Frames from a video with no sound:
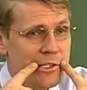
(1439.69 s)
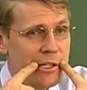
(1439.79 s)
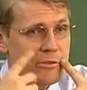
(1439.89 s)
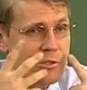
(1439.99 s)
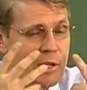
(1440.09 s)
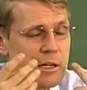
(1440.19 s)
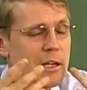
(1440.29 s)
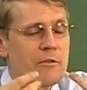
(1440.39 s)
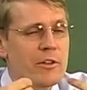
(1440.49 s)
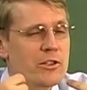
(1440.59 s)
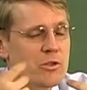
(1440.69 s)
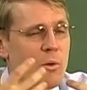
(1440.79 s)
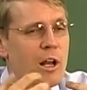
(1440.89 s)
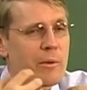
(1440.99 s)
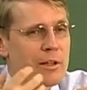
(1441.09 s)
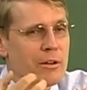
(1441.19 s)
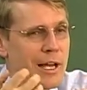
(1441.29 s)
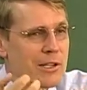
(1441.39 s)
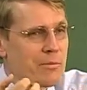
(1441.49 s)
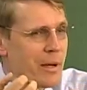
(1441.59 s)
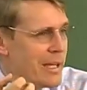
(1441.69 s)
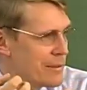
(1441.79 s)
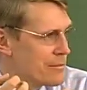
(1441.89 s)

they didn't even finish swallowing their last bite.